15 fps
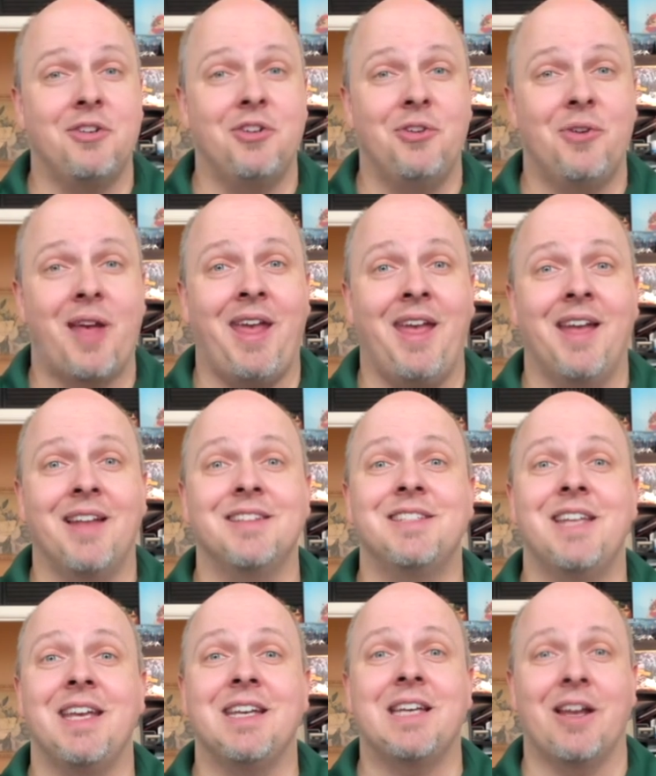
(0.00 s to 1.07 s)
to you and
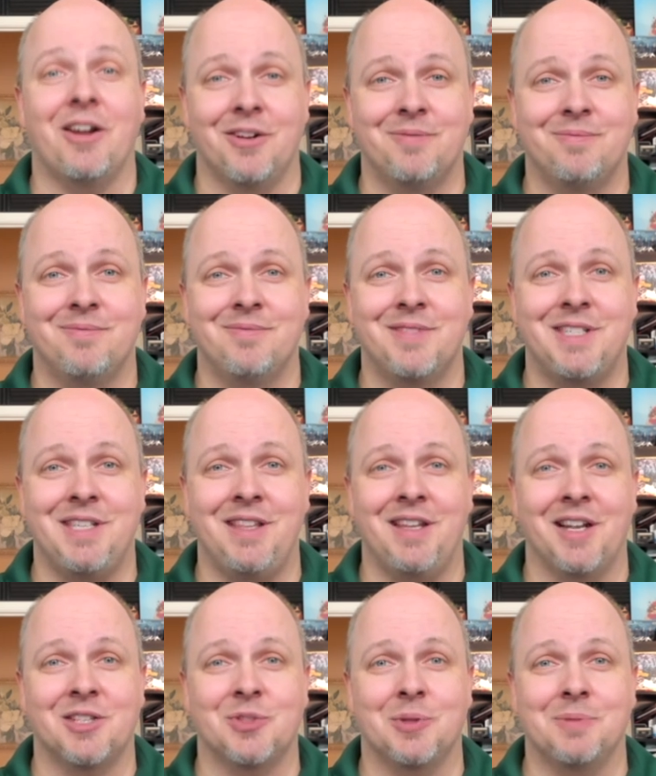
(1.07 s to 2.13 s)
take care. See you in the
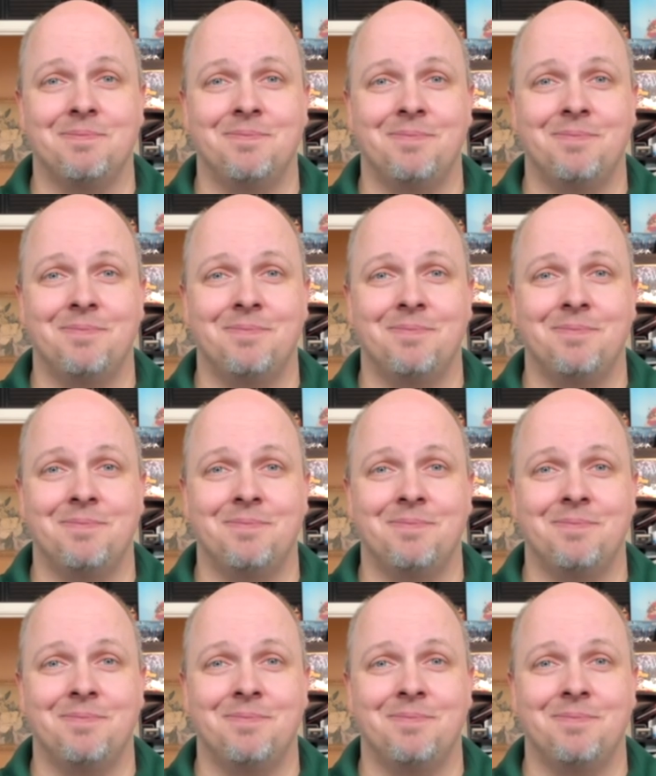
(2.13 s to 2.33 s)
next one.